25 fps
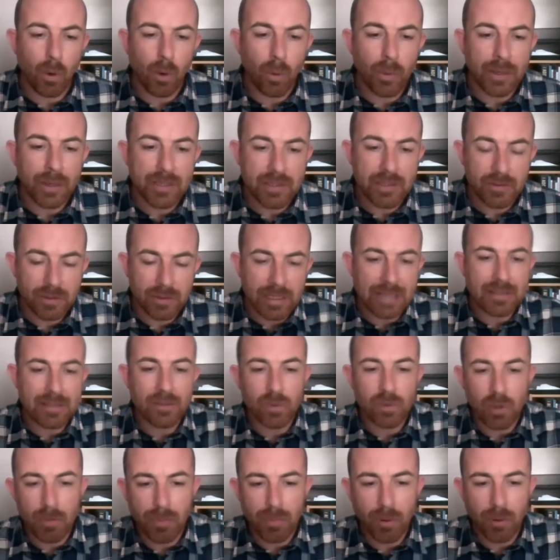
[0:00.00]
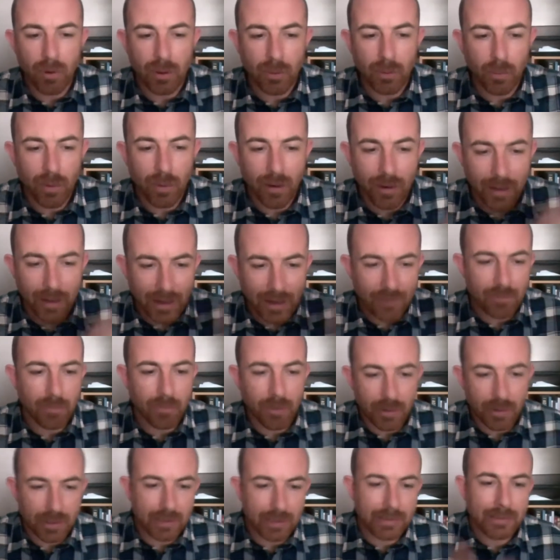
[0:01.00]
Always getting to a point where I
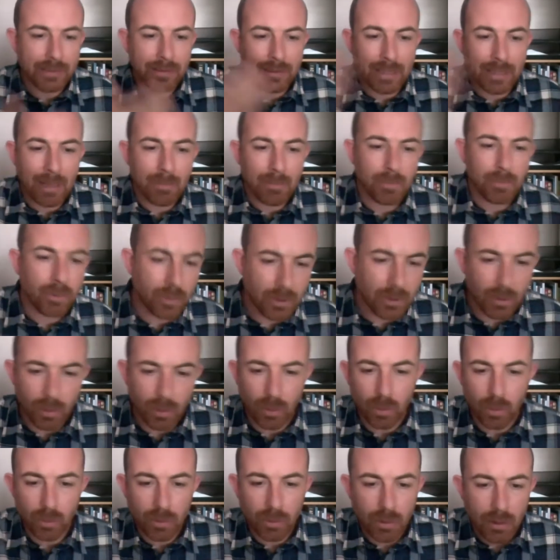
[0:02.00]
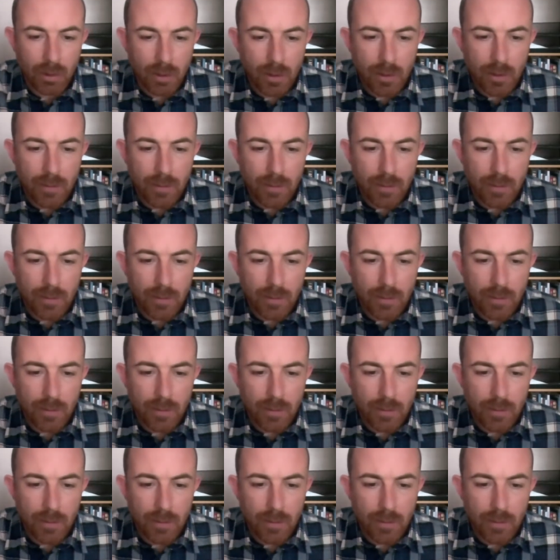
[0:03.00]
have money, gamble it all,